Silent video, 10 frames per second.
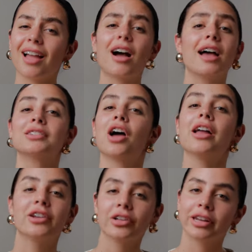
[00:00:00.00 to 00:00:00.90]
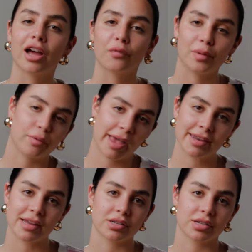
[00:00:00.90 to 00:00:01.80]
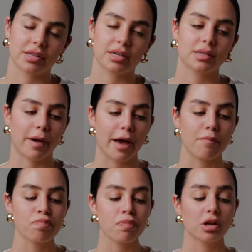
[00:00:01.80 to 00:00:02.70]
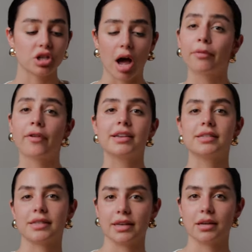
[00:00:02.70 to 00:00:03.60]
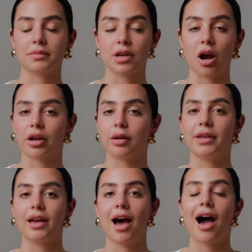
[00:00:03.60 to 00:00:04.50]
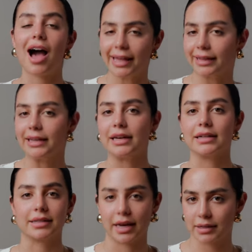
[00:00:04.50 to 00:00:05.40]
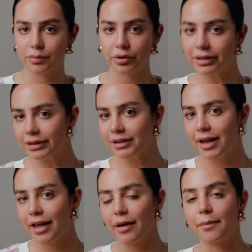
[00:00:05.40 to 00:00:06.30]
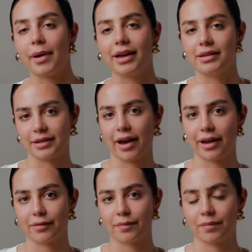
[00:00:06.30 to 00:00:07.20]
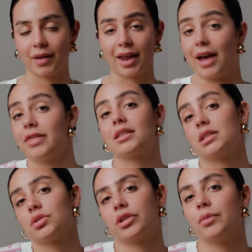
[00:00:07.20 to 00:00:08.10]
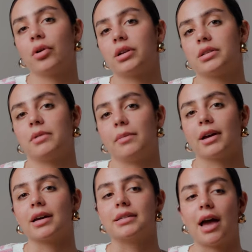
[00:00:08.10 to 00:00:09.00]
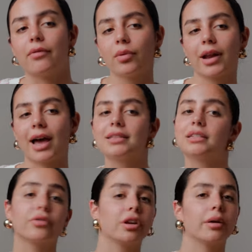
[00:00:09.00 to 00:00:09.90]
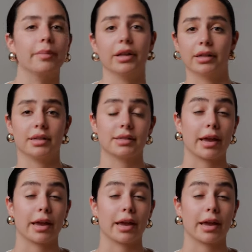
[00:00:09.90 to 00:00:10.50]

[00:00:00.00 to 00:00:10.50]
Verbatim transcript: Guys, not nearly enough people pay attention to this, but Shopify's themes are gonna be highly accessible by design. And I think this is really important to me because everyone has different abilities.